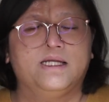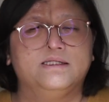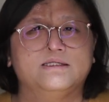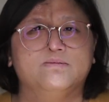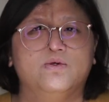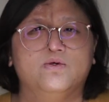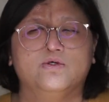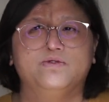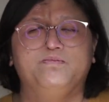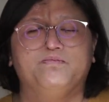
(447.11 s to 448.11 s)
And
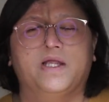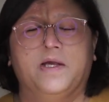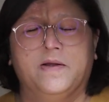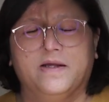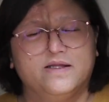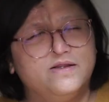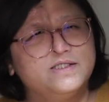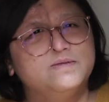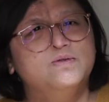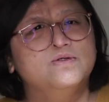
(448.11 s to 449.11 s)
Smooth, the
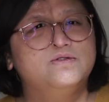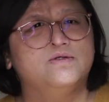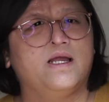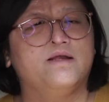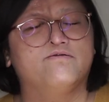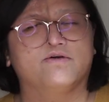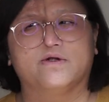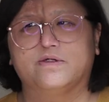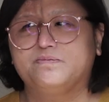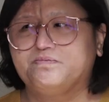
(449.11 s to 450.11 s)
Smooth
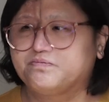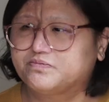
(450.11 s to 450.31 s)
driver,